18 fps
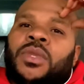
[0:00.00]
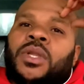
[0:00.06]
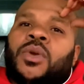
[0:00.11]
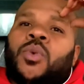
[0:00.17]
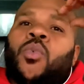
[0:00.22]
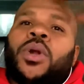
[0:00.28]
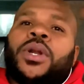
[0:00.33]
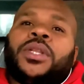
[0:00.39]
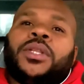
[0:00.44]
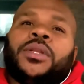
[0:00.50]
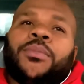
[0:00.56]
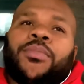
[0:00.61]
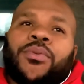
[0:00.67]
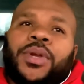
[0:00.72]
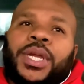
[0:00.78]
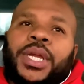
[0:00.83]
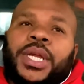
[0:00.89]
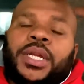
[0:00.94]
wanting to
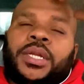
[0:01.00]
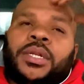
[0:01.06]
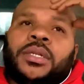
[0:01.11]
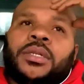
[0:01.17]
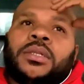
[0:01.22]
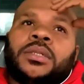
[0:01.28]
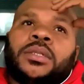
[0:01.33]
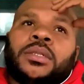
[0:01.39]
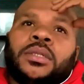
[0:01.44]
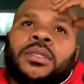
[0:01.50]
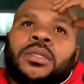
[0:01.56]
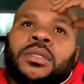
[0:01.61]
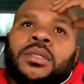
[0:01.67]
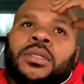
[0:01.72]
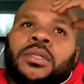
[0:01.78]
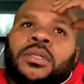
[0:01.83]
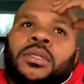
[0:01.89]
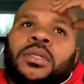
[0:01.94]
breed,
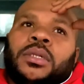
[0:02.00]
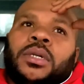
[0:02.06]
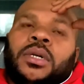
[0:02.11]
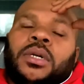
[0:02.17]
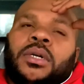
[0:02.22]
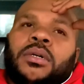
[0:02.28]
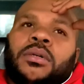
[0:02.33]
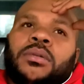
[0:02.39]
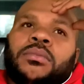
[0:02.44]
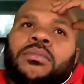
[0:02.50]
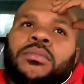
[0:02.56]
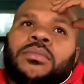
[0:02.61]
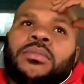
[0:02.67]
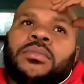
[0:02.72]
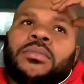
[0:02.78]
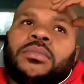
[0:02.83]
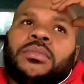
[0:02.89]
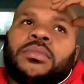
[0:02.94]
or
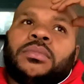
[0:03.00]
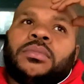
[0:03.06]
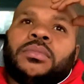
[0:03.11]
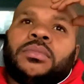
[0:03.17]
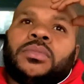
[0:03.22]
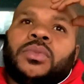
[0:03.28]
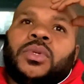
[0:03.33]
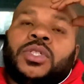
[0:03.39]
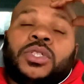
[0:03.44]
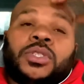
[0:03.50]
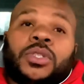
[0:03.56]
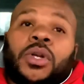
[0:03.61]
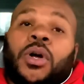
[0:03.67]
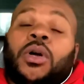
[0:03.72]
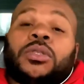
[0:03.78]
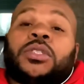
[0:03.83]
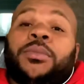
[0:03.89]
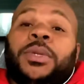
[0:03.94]
just
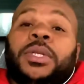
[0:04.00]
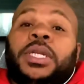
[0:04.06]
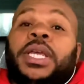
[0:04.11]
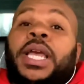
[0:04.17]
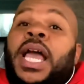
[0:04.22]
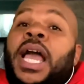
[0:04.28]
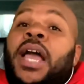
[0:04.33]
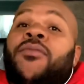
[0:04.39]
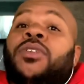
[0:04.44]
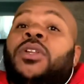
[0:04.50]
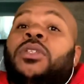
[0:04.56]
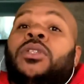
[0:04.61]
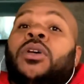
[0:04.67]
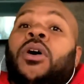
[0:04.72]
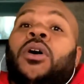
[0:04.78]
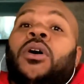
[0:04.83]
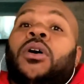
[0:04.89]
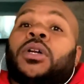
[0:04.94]
ultimately having a
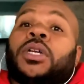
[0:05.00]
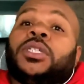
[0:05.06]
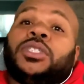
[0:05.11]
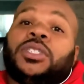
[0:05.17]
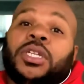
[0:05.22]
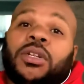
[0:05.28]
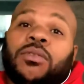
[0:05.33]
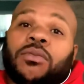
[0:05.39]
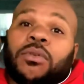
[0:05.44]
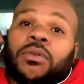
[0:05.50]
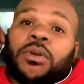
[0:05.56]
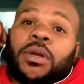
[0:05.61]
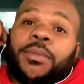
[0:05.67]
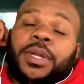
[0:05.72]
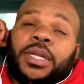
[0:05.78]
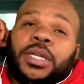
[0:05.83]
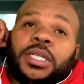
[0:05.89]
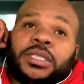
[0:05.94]
dog in general. I
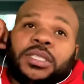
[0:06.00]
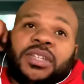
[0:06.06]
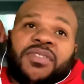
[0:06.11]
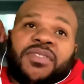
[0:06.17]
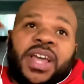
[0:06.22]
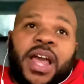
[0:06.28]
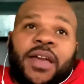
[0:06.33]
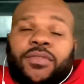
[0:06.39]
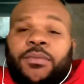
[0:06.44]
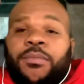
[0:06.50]
mean, it doesn't even have to